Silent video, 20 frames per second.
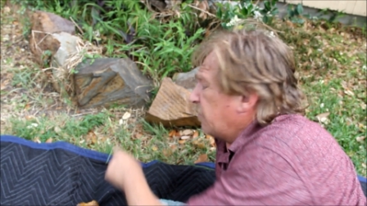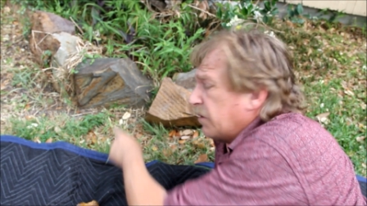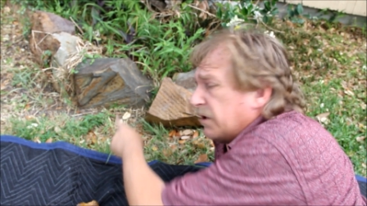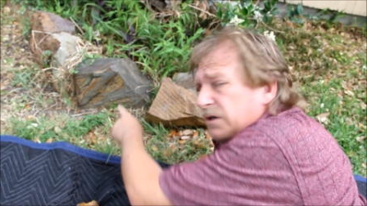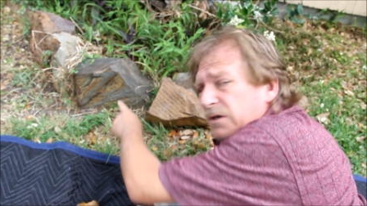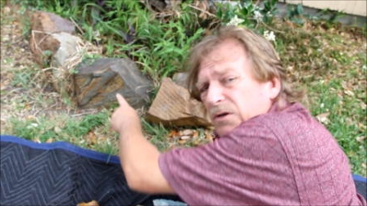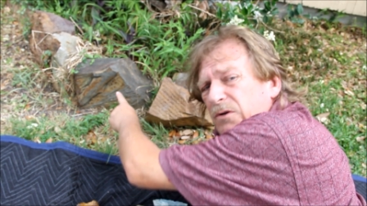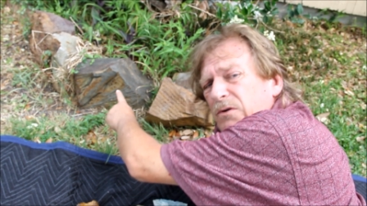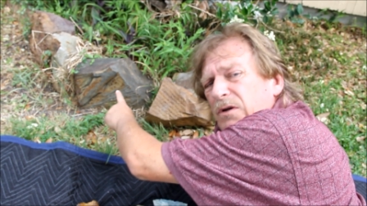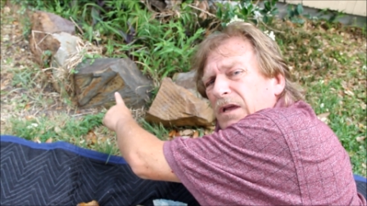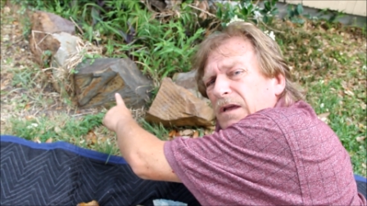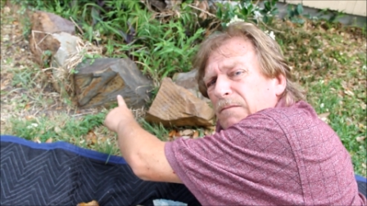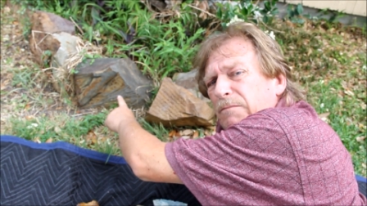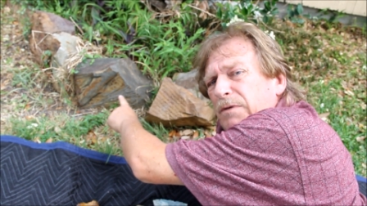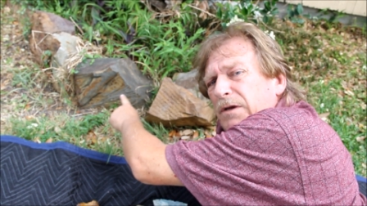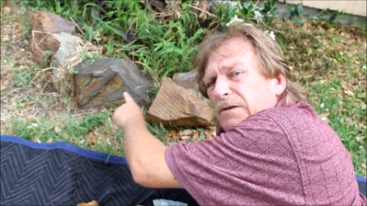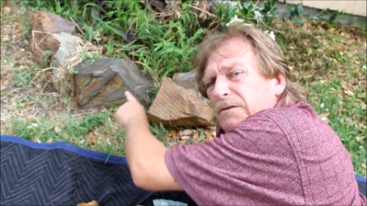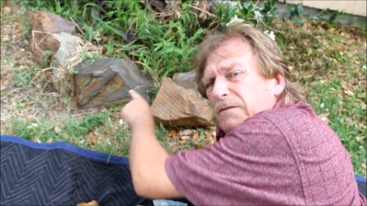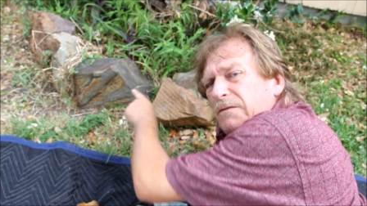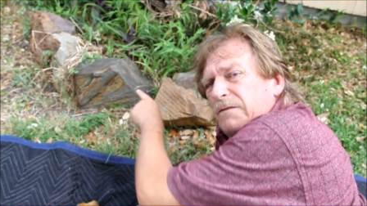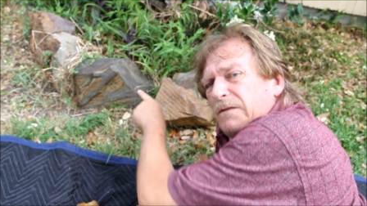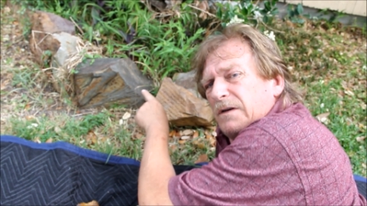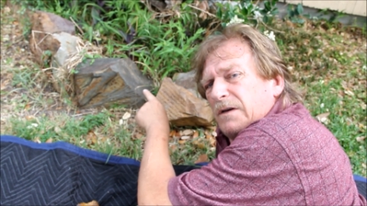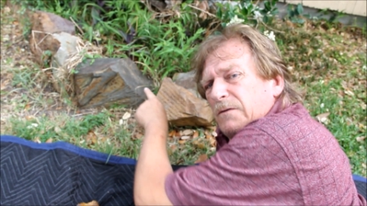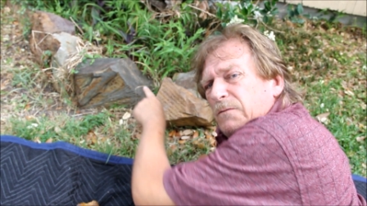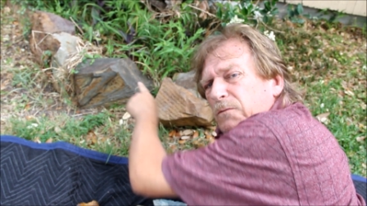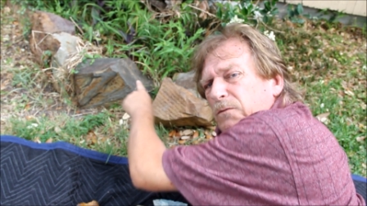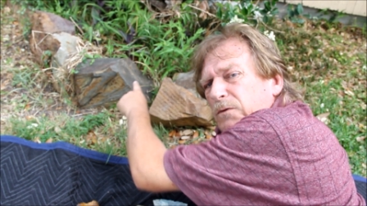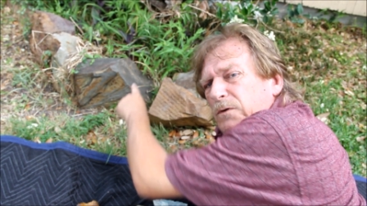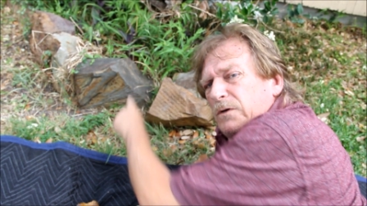we do have
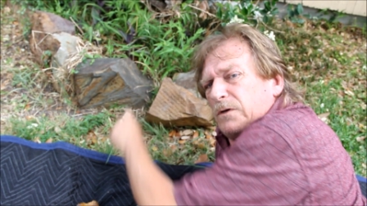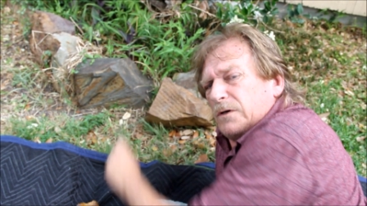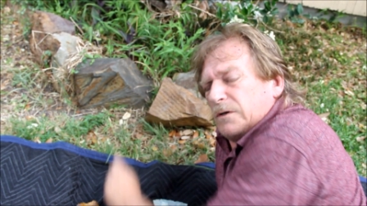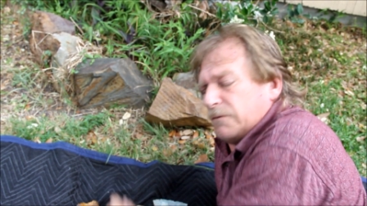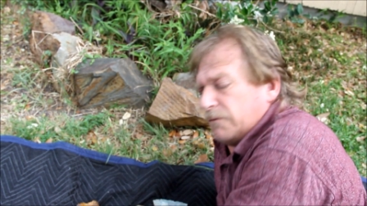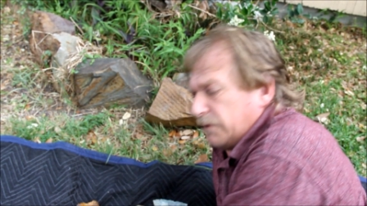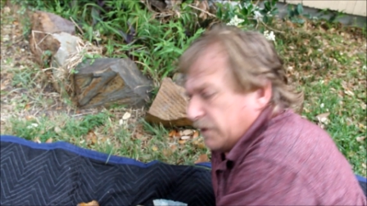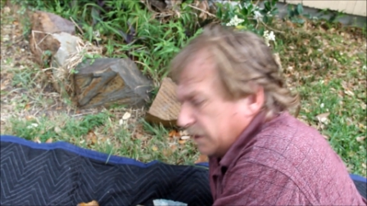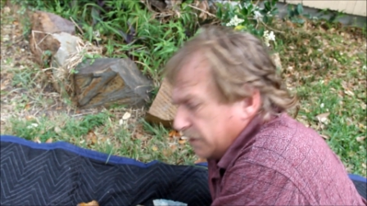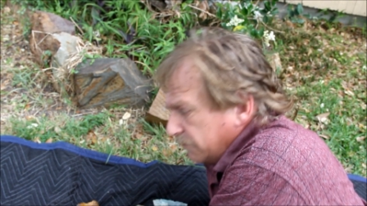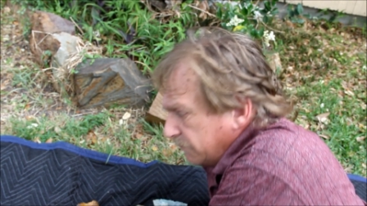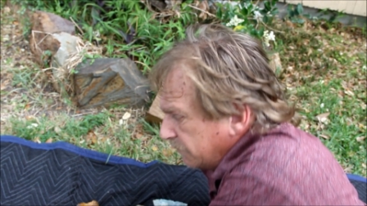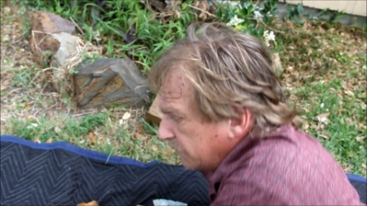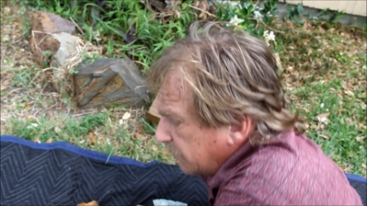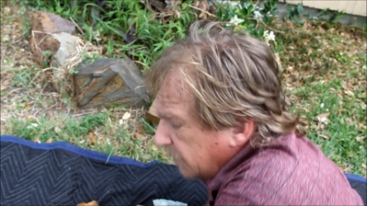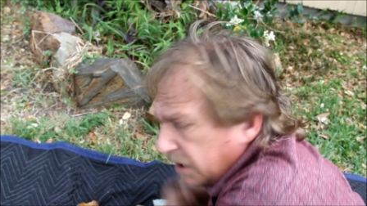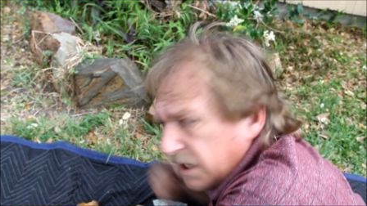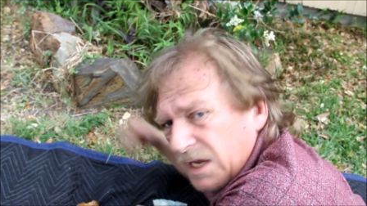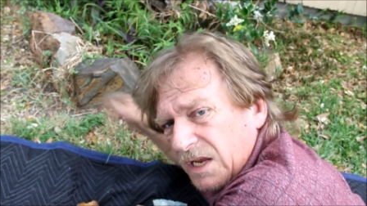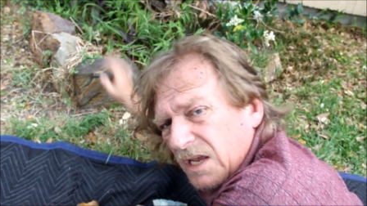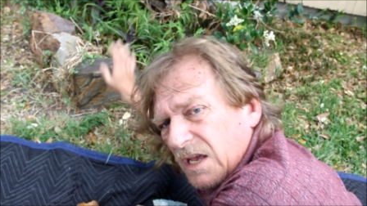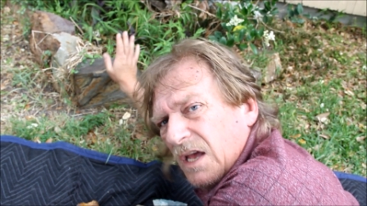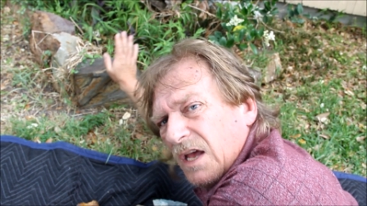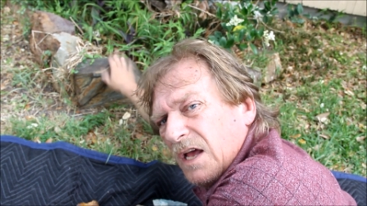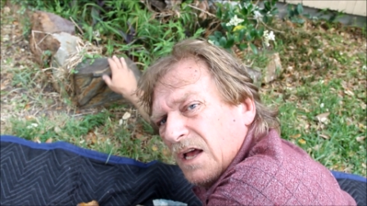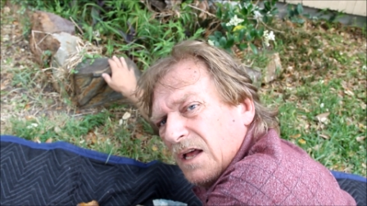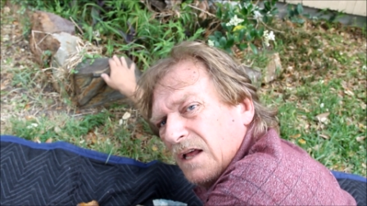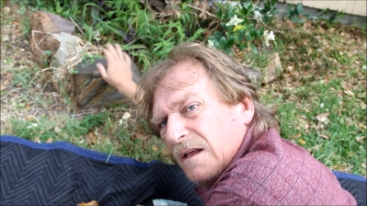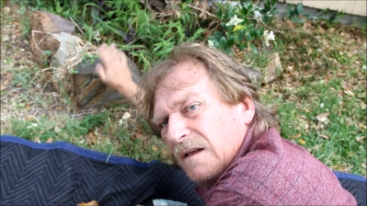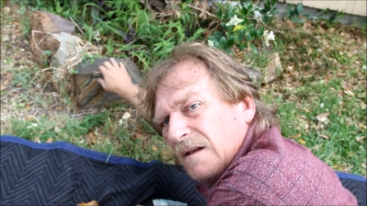petrified wood right over
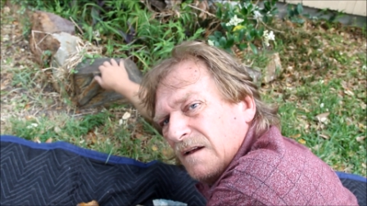here.